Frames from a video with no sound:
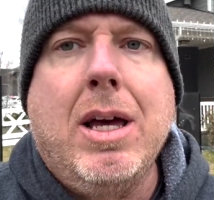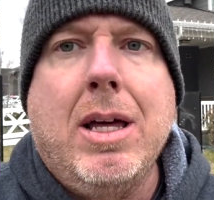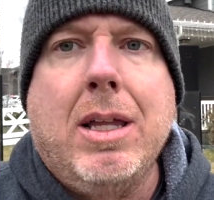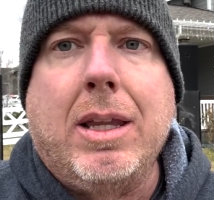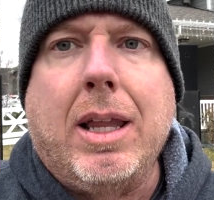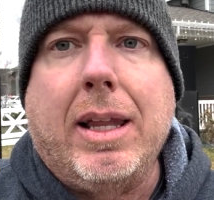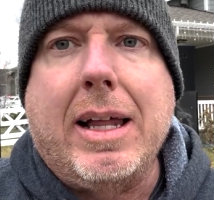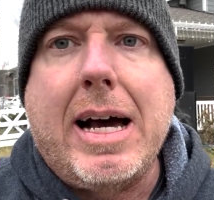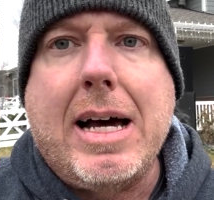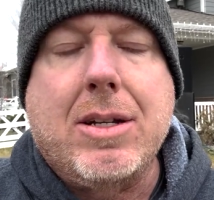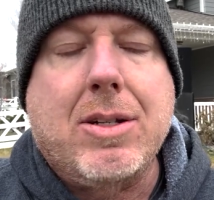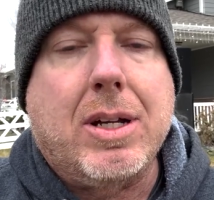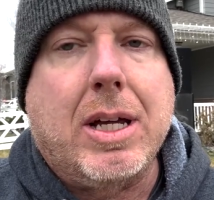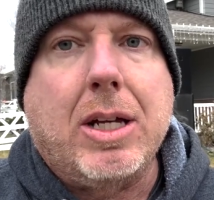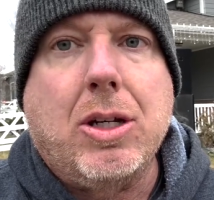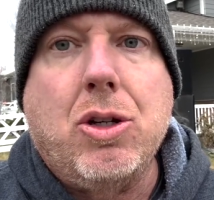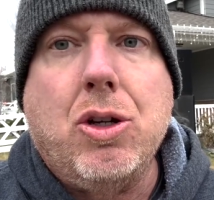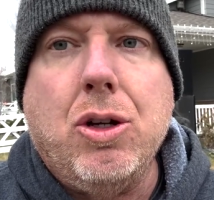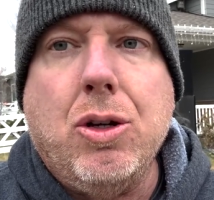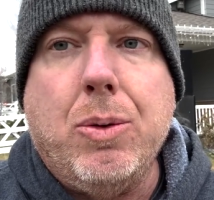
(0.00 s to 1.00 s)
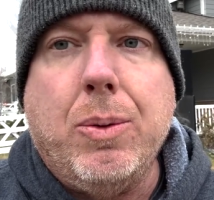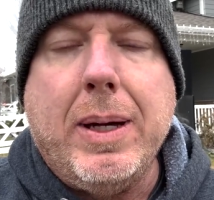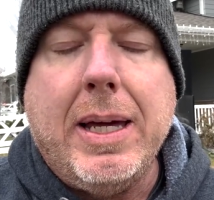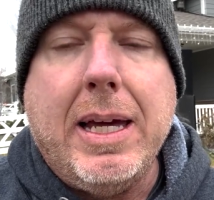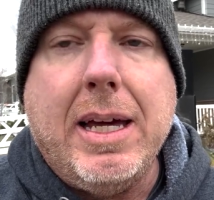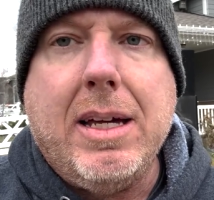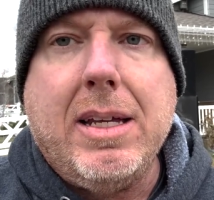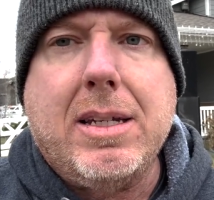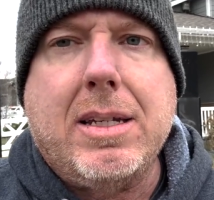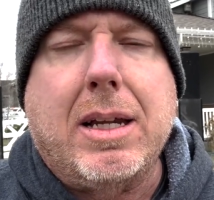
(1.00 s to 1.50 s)
the last like 2
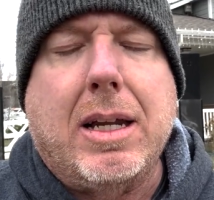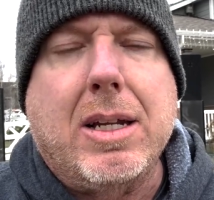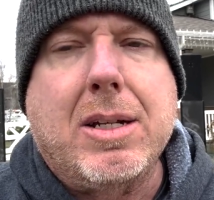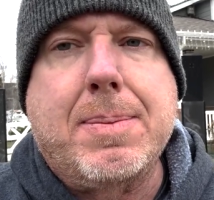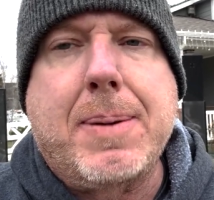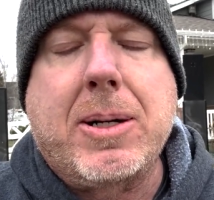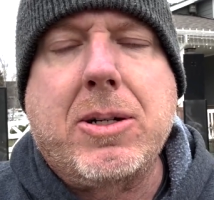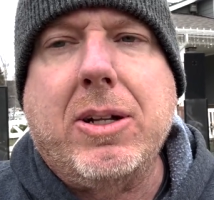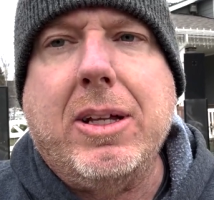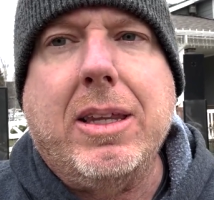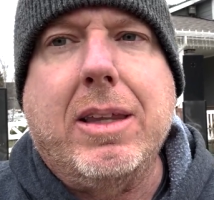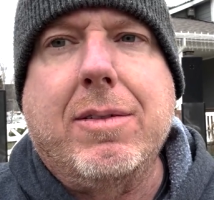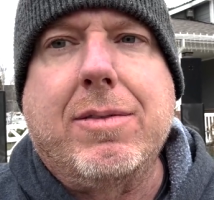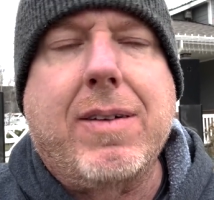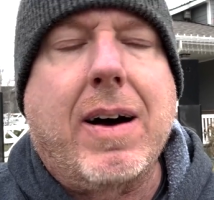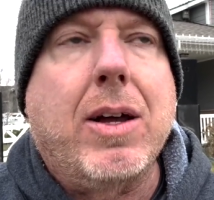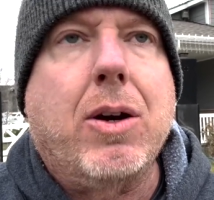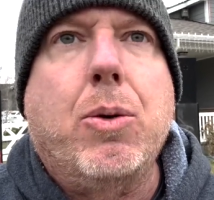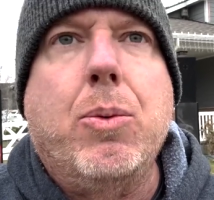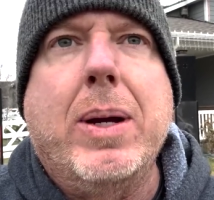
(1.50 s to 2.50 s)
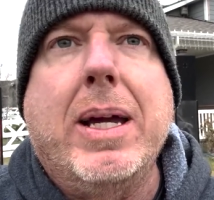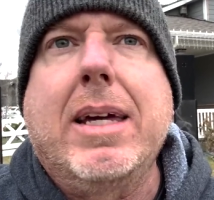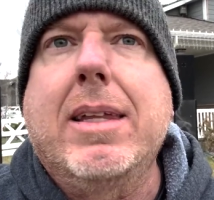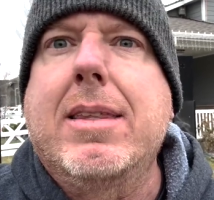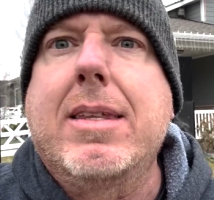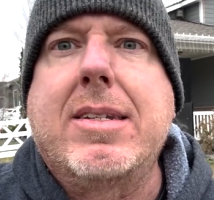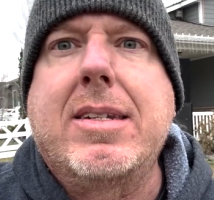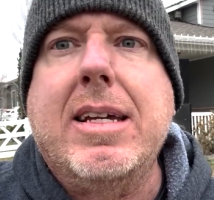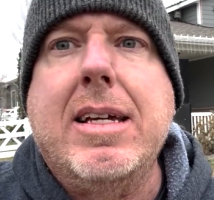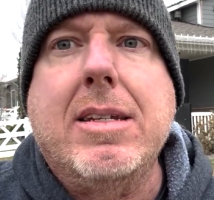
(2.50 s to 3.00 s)
weeks, especially the final week of the
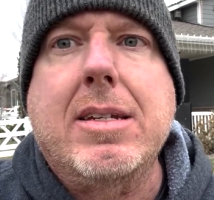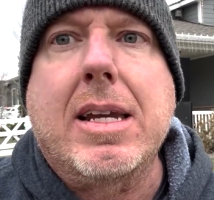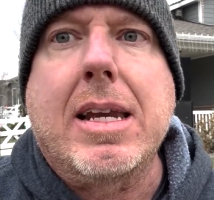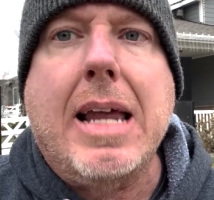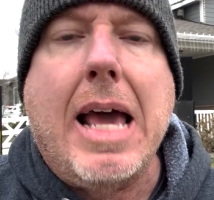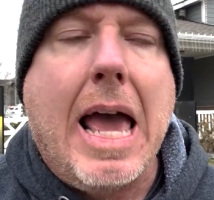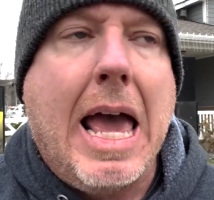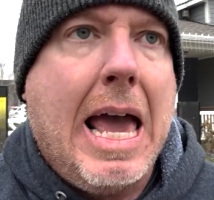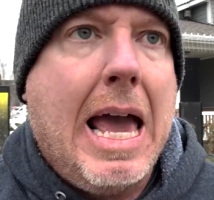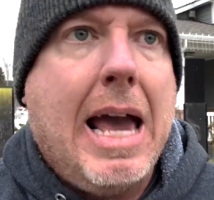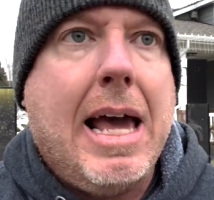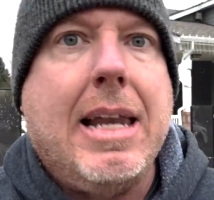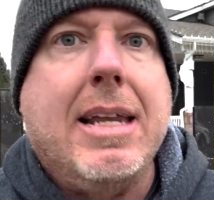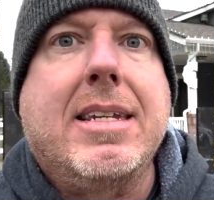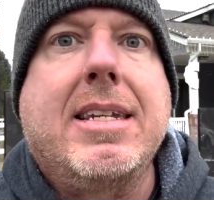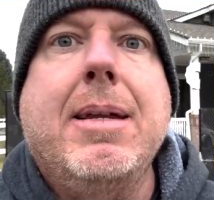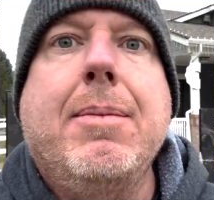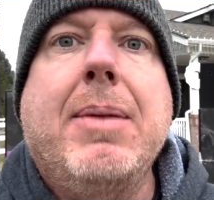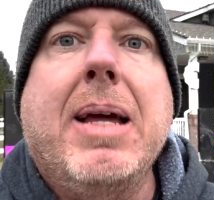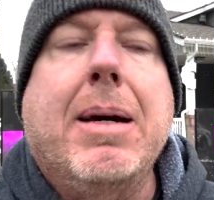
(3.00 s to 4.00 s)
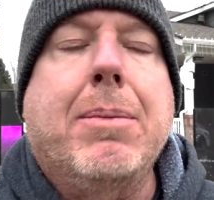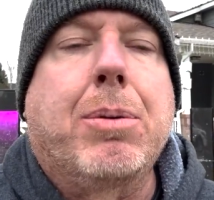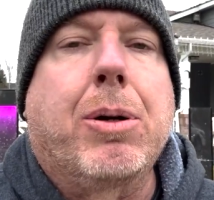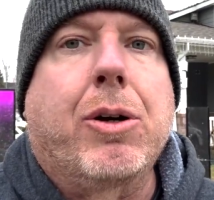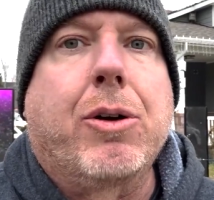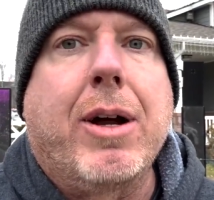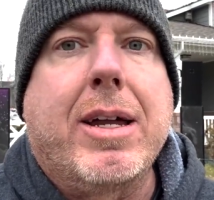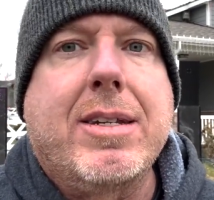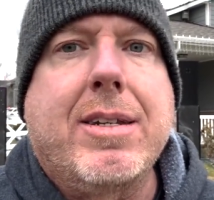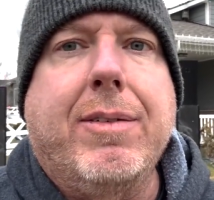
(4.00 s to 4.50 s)
season, and it seemed to get
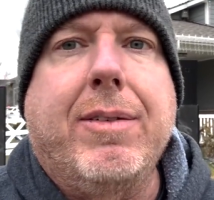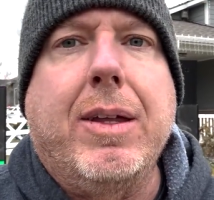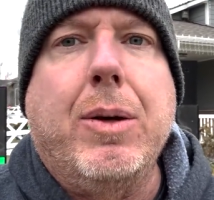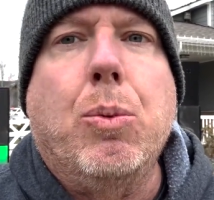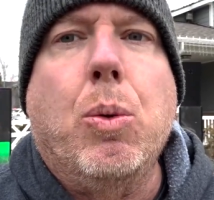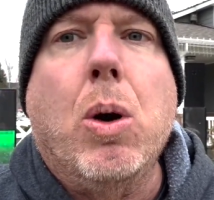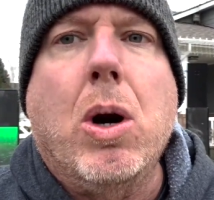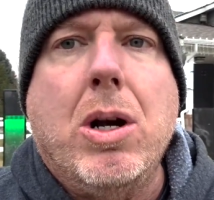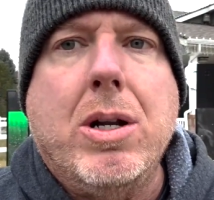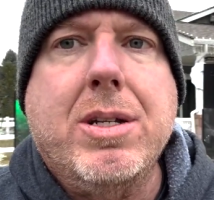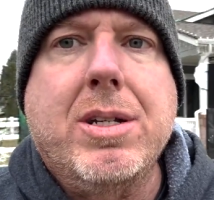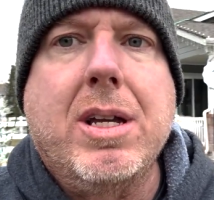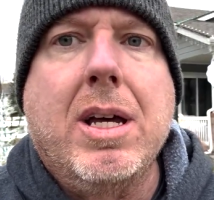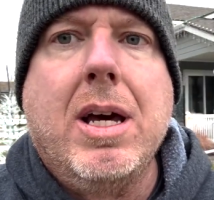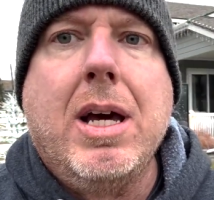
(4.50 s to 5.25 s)
progressively worse.